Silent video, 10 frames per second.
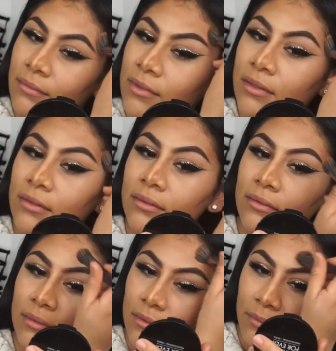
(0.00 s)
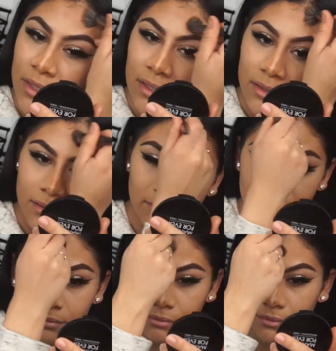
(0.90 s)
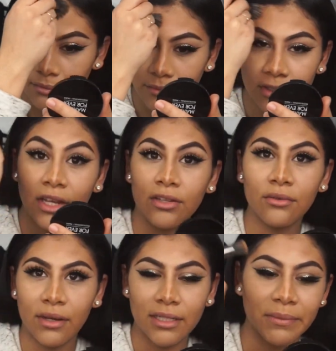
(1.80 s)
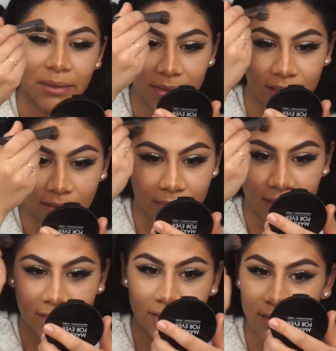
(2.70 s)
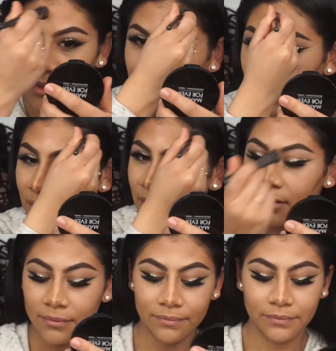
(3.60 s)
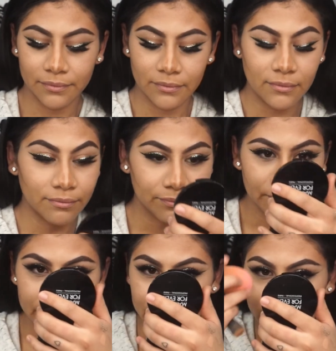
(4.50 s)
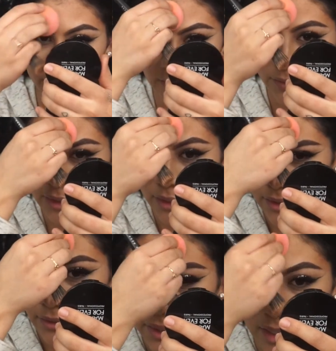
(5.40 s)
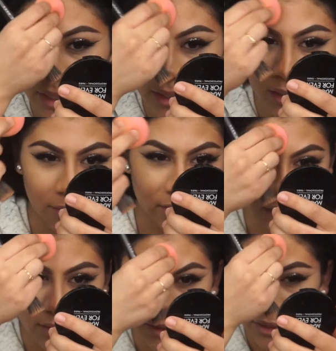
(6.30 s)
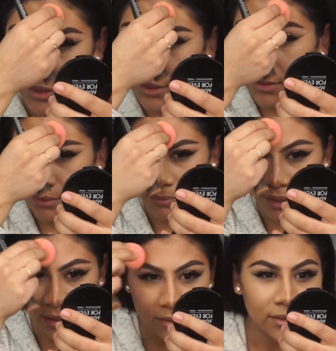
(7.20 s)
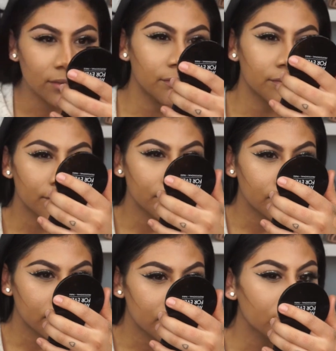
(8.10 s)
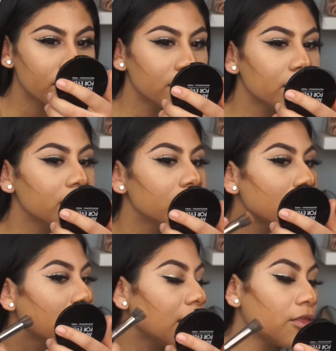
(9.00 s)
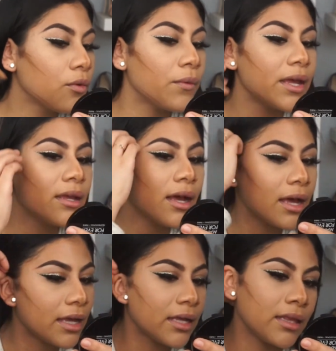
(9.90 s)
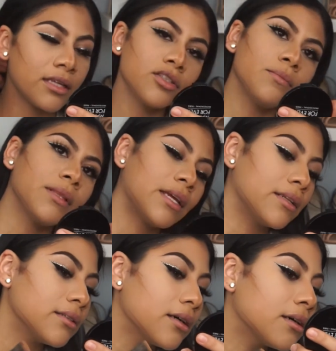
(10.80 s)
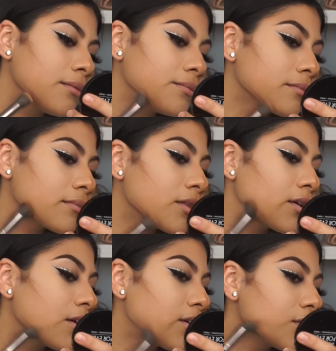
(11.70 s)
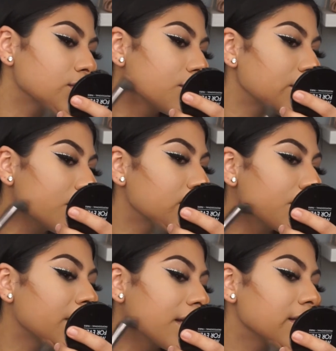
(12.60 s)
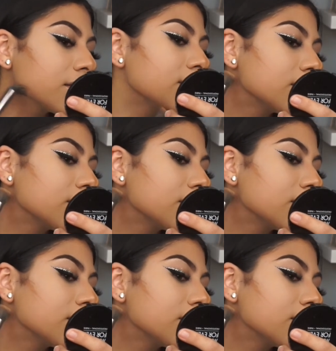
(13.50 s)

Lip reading: the makeup. Well, not you guys, but I'm telling my cousins in the back there. I feel like all the highlight was gone. I need some of that. Okay. And the way I like to blend the contour here on my